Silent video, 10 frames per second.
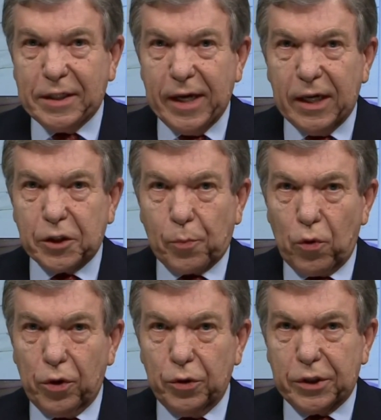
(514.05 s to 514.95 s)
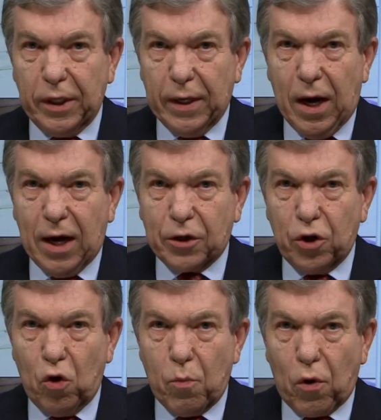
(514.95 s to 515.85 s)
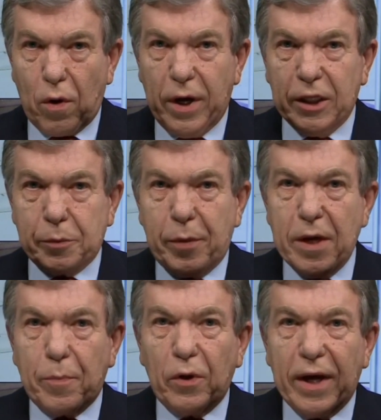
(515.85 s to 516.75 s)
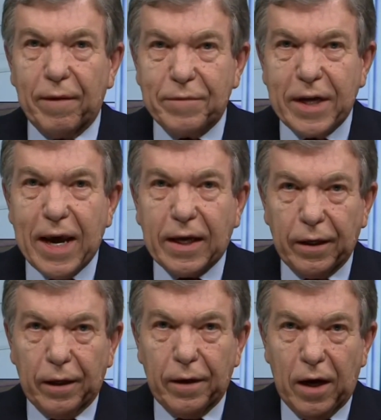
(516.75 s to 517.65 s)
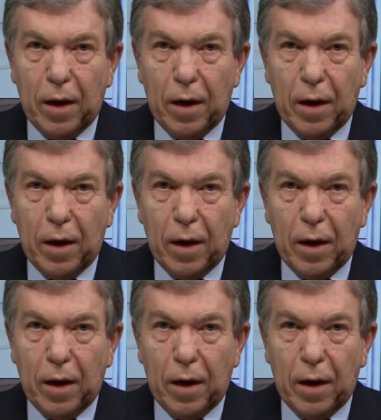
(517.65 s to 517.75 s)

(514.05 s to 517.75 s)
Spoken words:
tests produced in October as people have taken